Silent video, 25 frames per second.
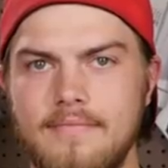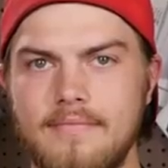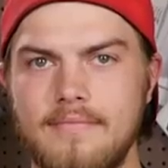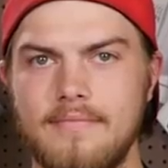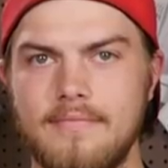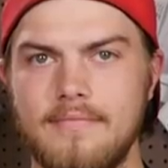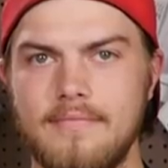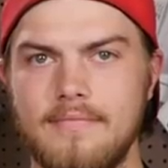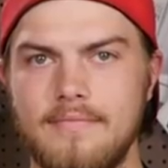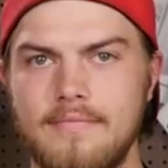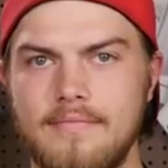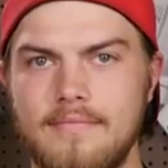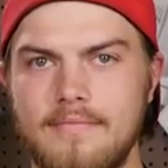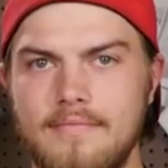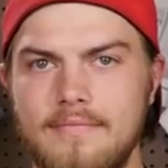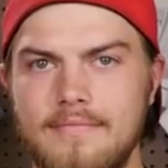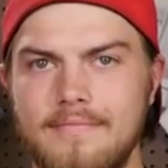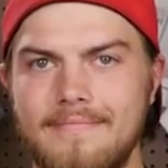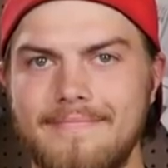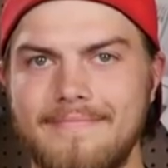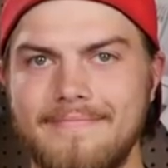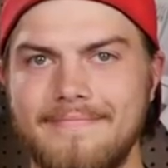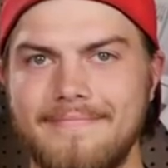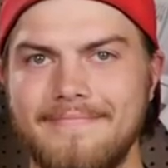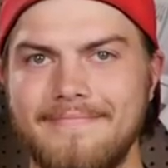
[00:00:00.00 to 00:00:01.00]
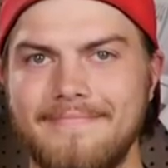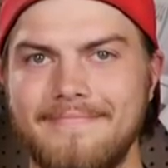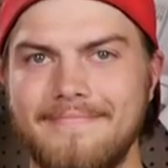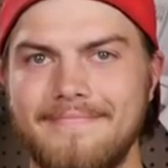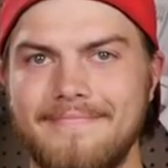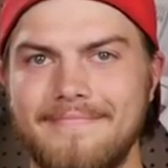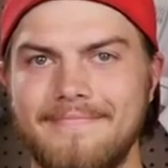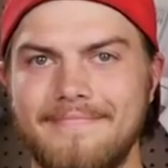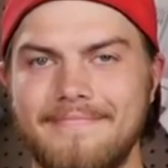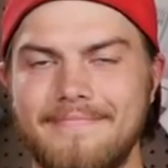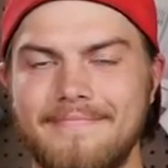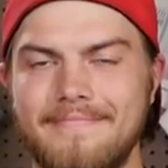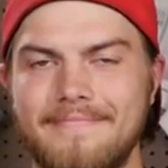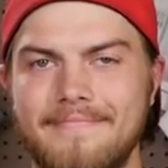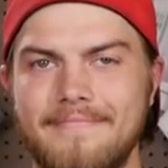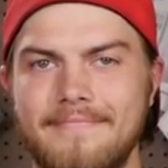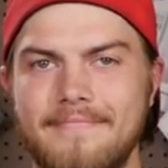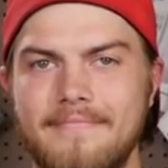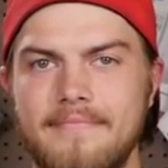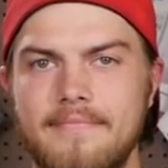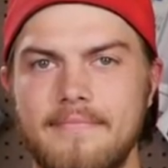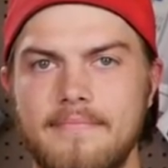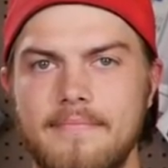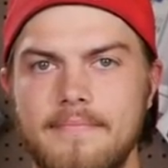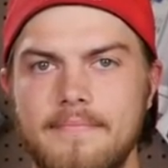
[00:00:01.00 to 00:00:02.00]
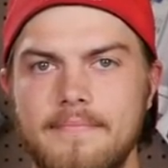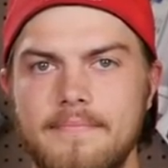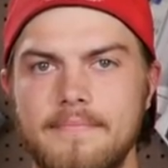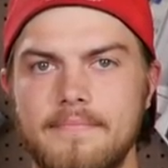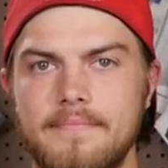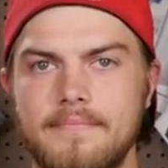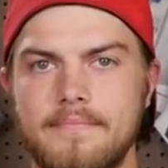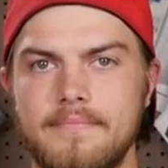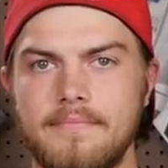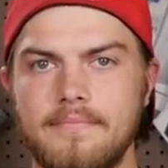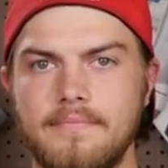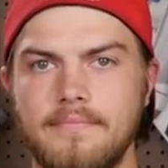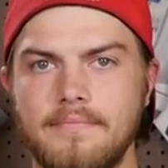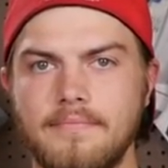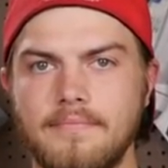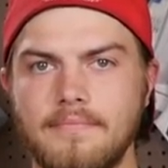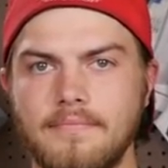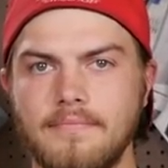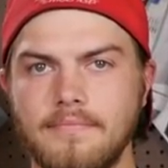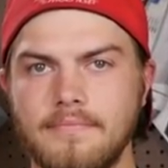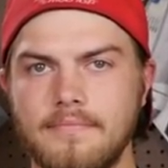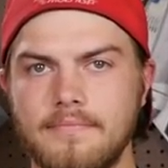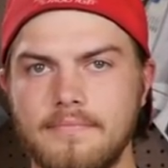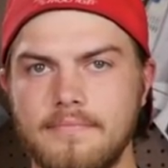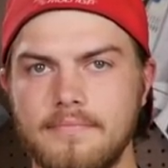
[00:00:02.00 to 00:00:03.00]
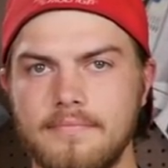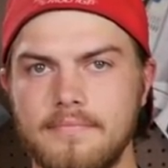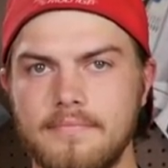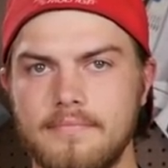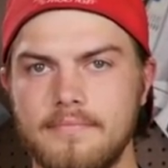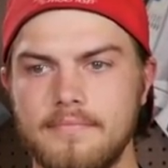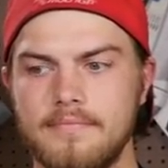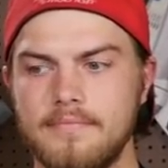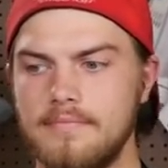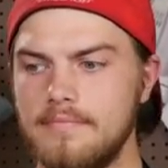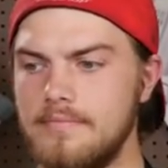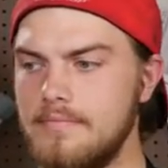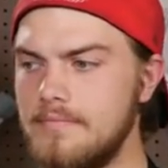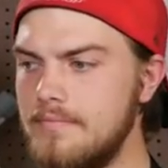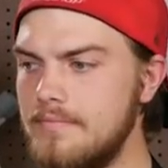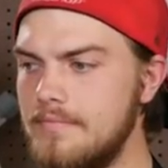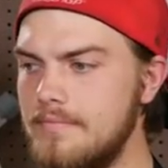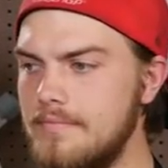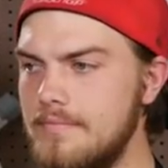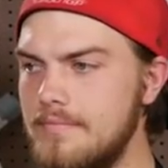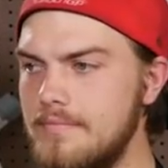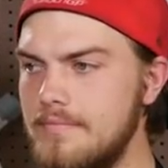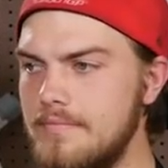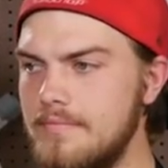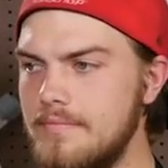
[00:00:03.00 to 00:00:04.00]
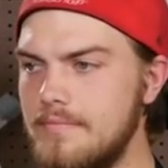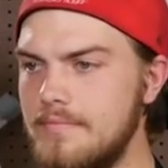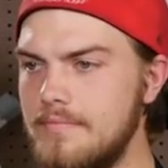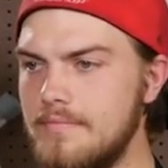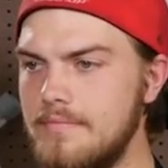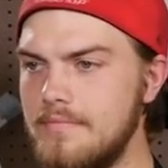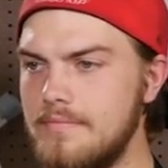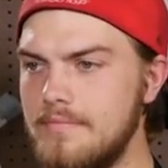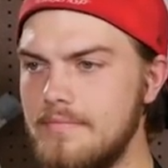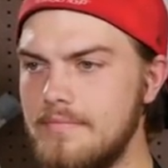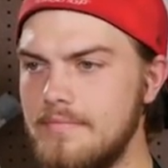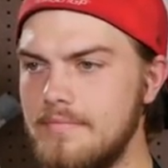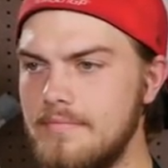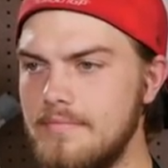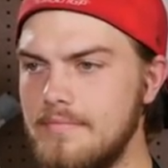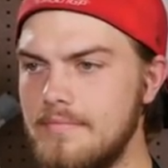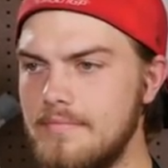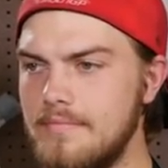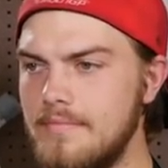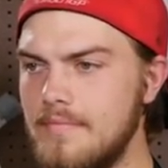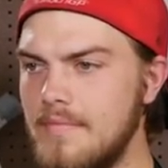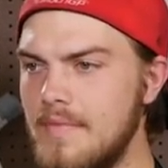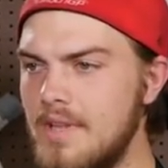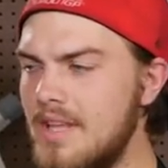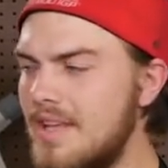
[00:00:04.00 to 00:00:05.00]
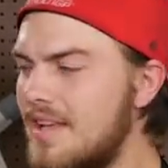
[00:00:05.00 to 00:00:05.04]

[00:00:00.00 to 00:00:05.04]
The person shown says nothing.